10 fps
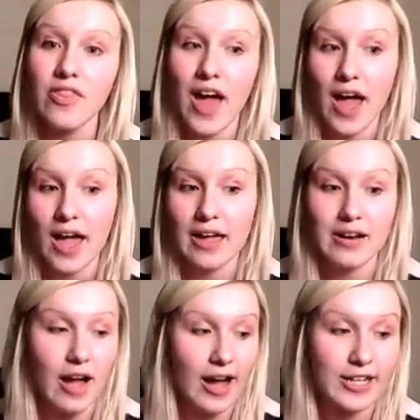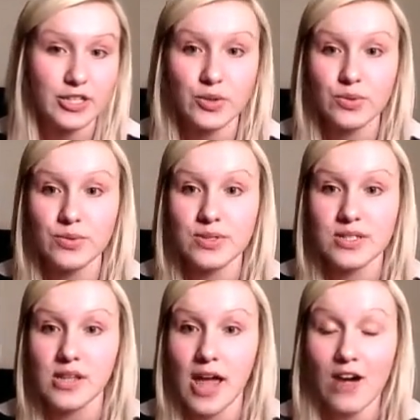that I use
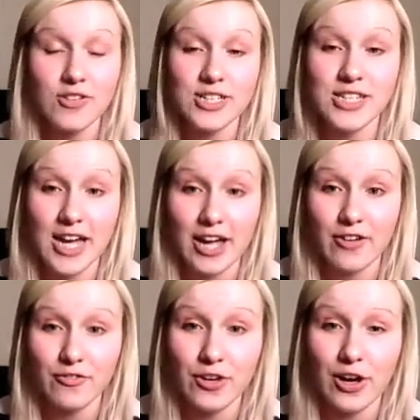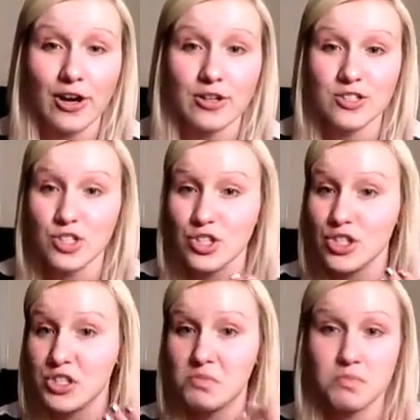every day for
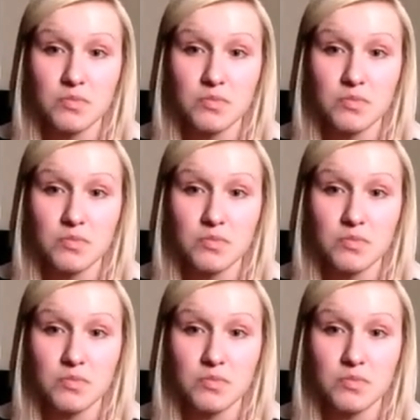just